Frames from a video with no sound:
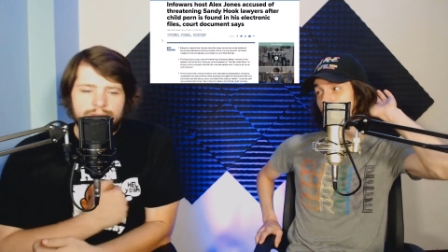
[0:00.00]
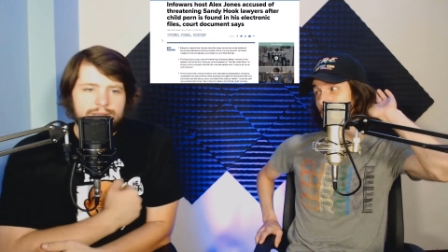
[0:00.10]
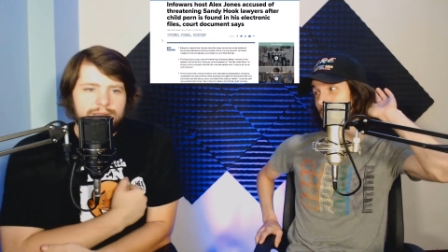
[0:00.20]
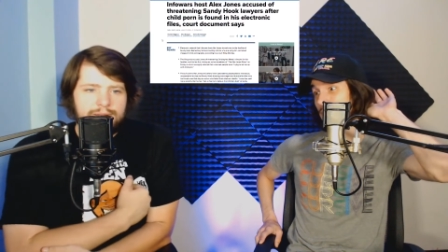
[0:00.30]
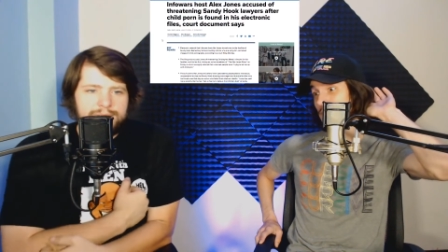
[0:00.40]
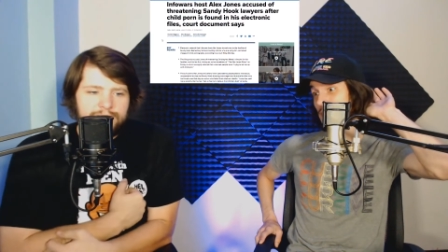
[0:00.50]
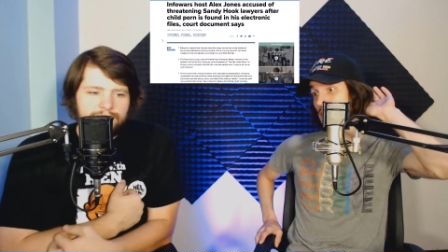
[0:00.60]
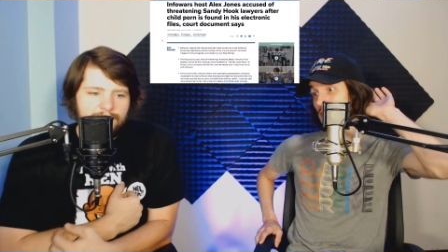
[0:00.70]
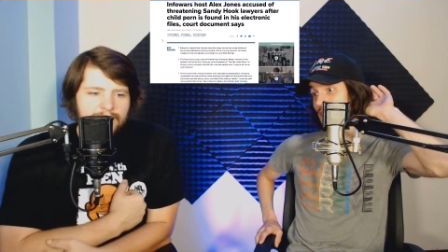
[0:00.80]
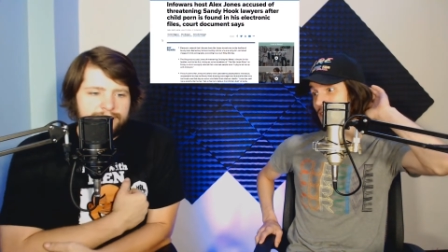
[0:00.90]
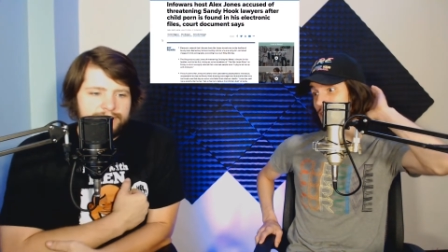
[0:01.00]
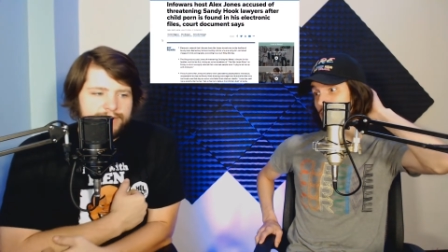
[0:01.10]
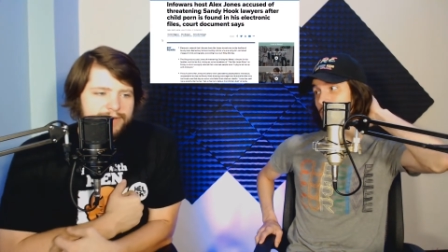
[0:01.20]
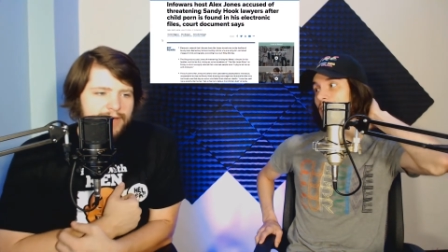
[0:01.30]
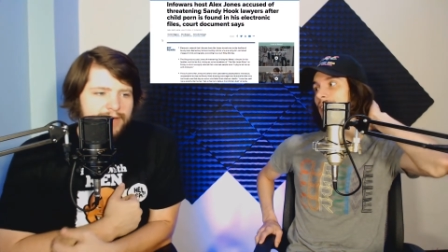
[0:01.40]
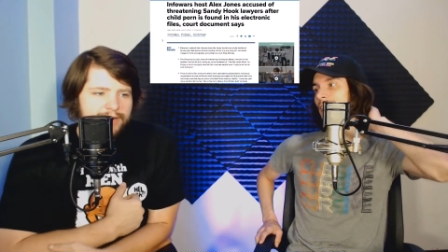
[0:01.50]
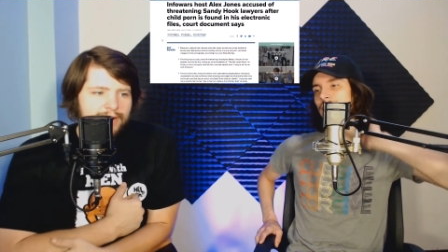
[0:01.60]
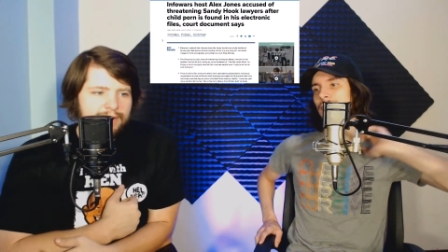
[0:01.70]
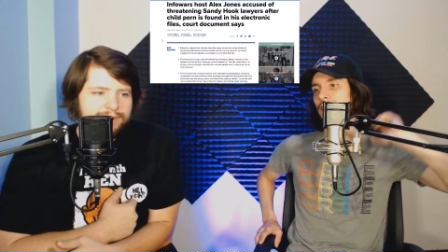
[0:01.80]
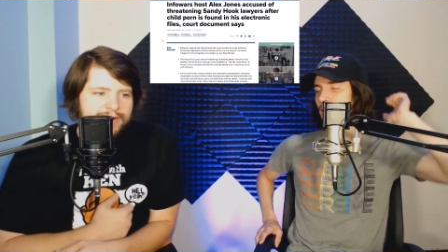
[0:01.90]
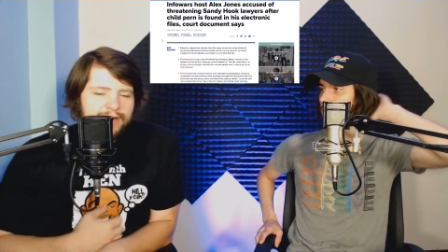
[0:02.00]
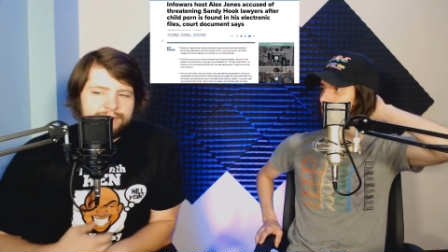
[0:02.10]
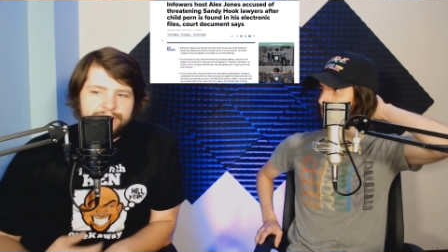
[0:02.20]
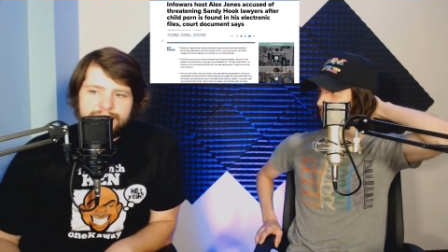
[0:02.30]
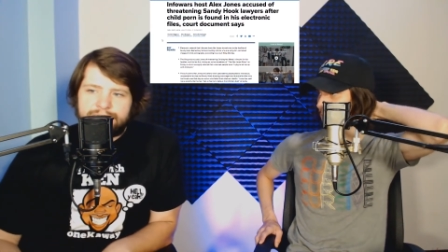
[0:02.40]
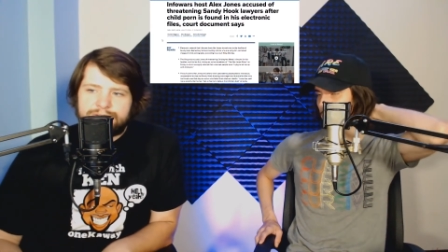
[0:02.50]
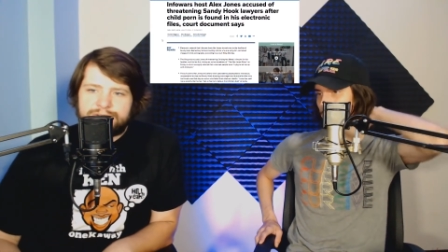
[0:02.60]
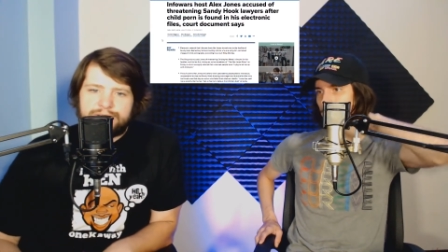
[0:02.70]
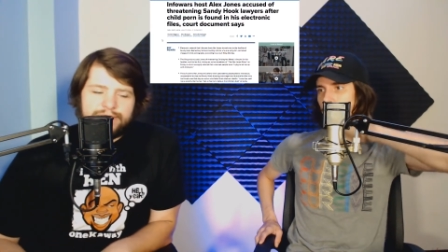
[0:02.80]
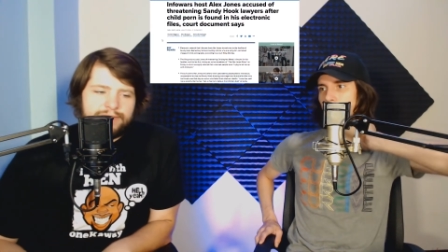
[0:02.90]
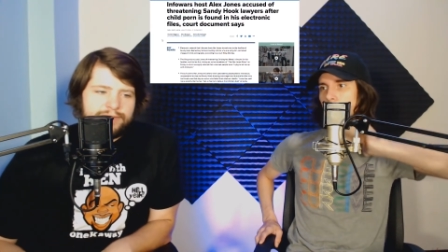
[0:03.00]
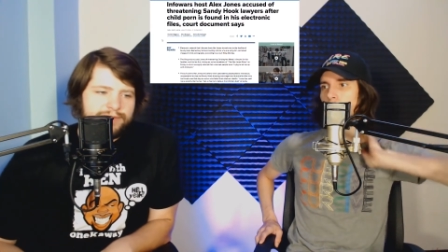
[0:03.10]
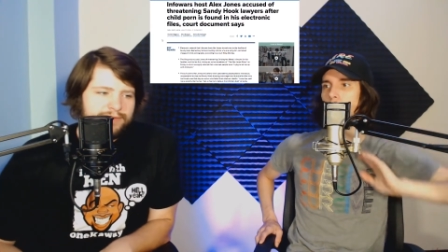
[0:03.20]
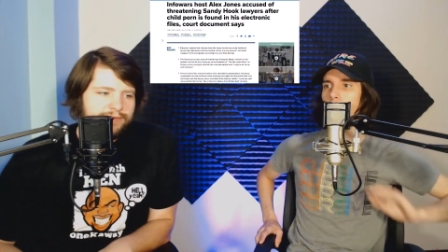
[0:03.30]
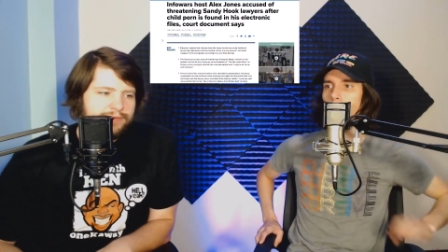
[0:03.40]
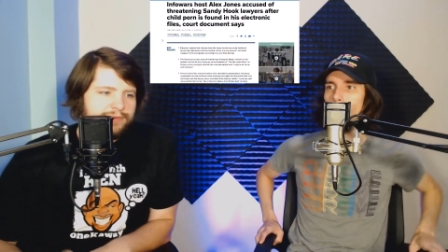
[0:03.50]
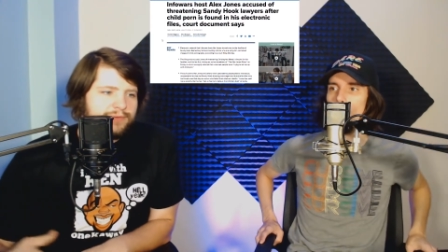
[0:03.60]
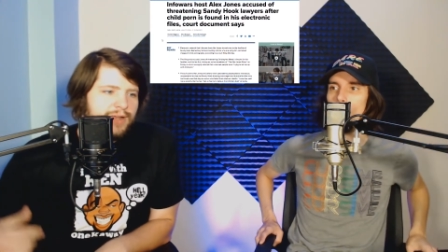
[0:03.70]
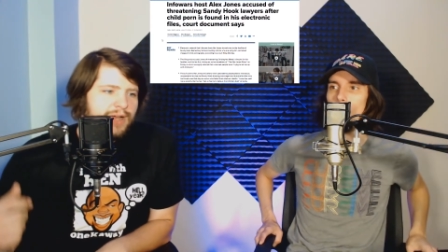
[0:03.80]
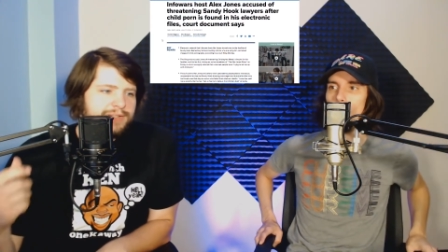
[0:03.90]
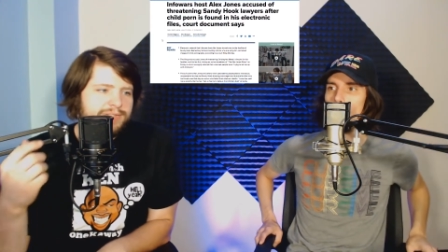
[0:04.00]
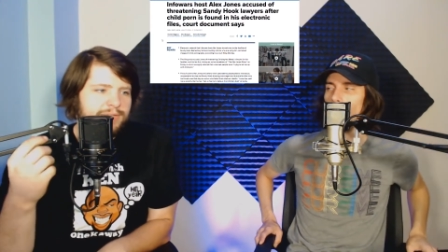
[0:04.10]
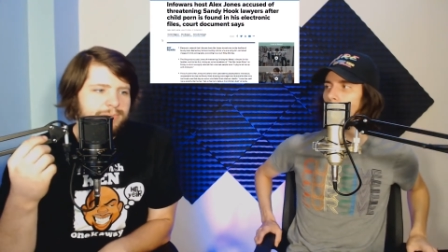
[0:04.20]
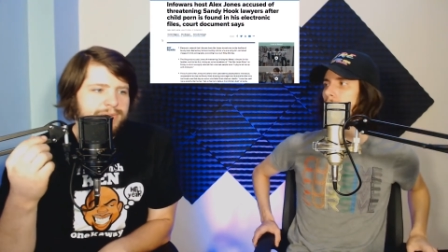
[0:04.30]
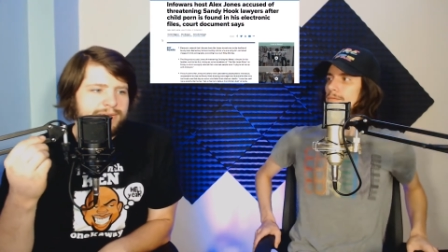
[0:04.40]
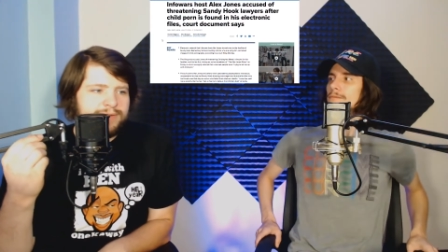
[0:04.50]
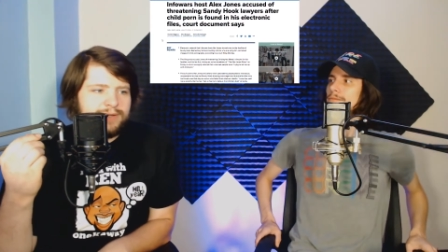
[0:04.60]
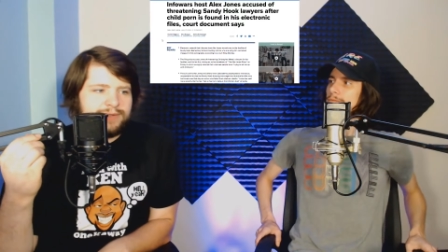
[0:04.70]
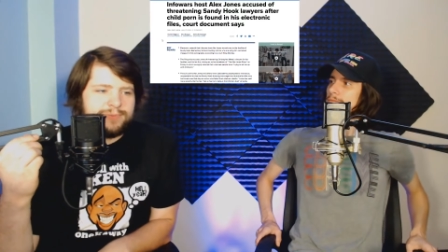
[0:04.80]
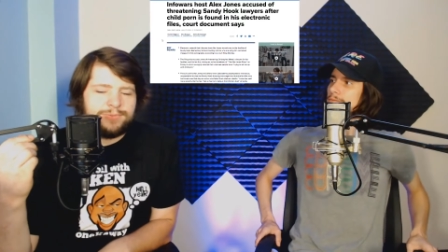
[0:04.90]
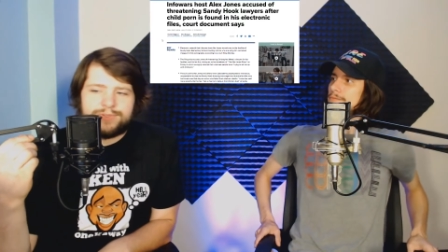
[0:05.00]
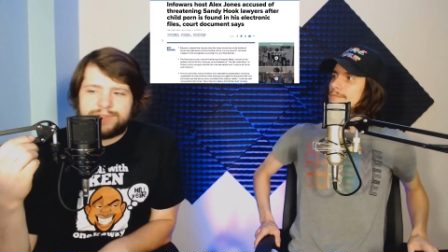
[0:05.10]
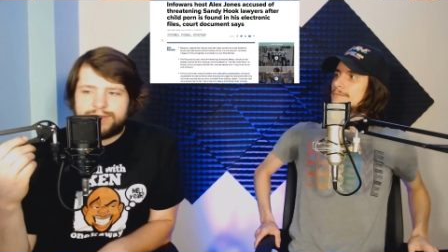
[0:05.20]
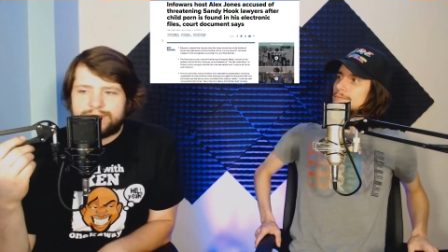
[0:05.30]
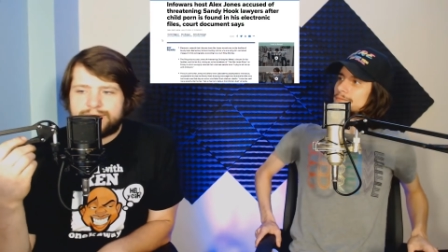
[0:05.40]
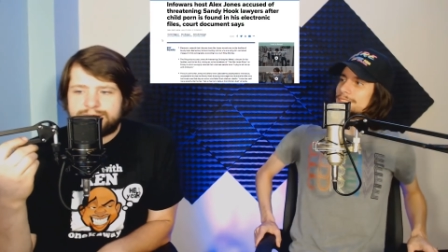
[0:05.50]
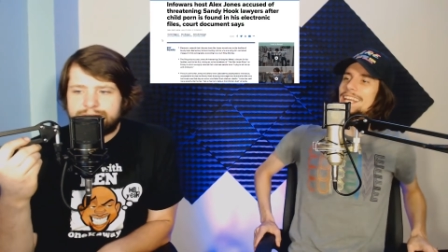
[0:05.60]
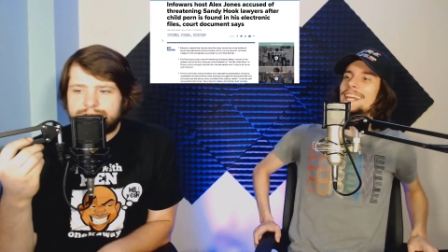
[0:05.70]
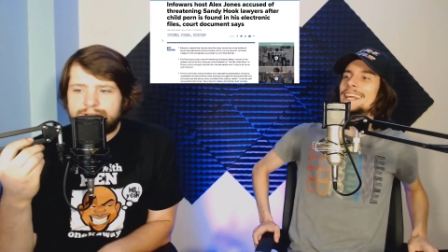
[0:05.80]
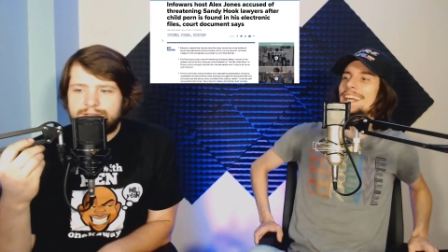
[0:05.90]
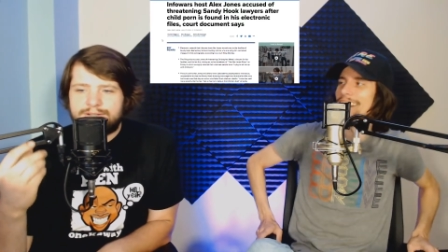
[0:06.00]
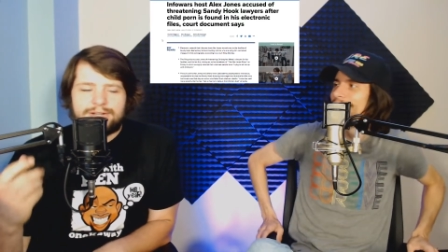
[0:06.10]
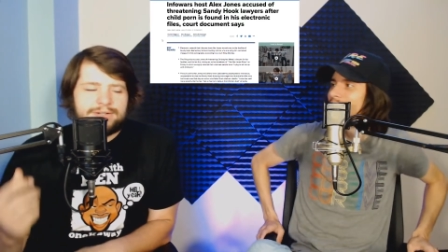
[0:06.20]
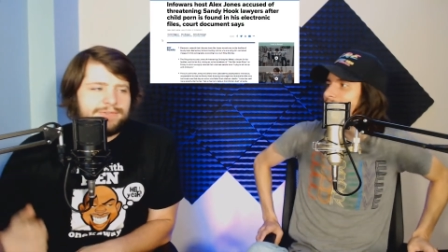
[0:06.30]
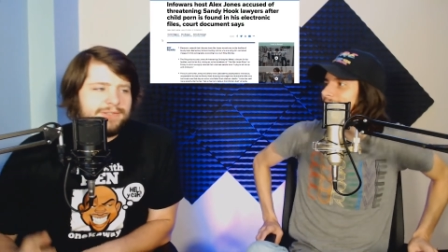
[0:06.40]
You got to be gravelly. You have to have years and years of not sleeping and smoking cigarettes and drinking coffee